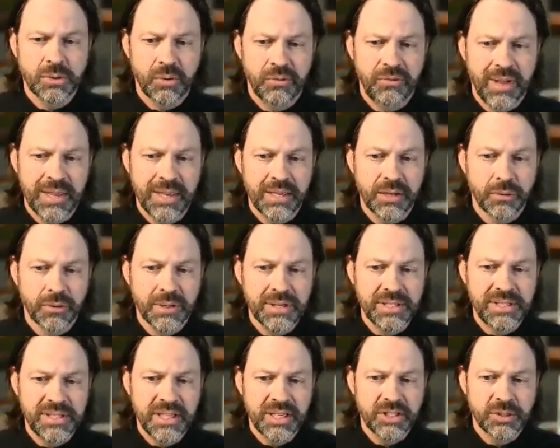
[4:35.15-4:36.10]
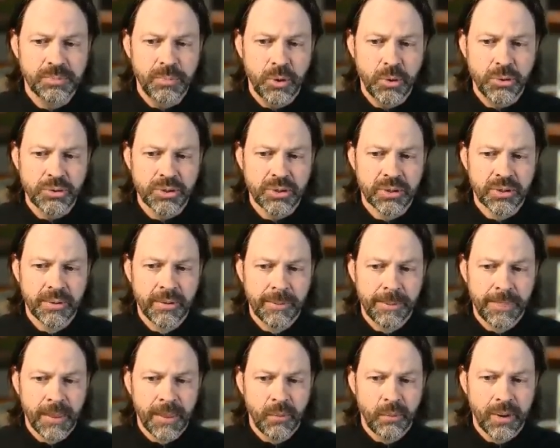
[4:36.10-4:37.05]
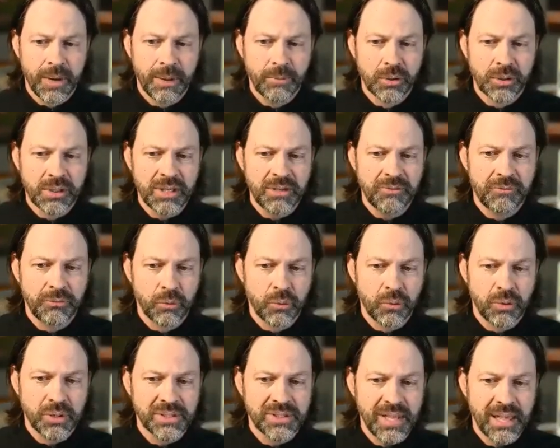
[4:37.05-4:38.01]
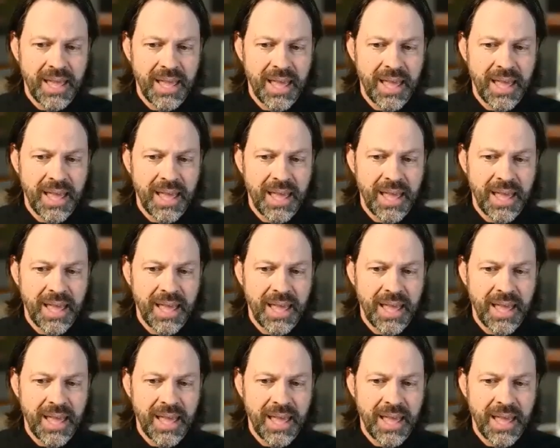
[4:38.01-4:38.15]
So if I increase the exposure, what I'm looking for is